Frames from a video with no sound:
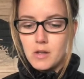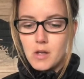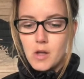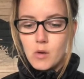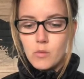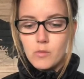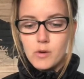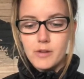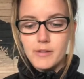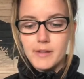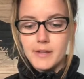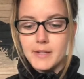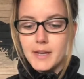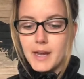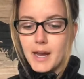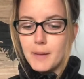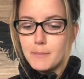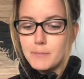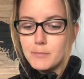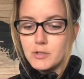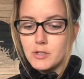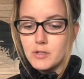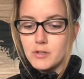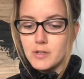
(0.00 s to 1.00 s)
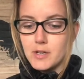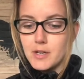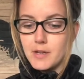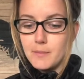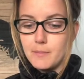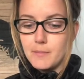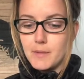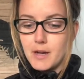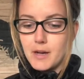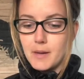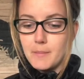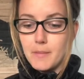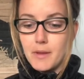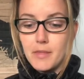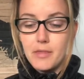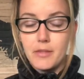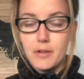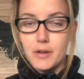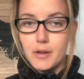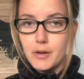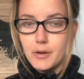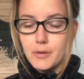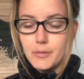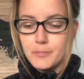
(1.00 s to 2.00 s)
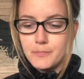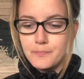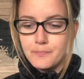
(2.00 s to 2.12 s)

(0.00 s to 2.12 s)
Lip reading: where they'd captured him a month ago.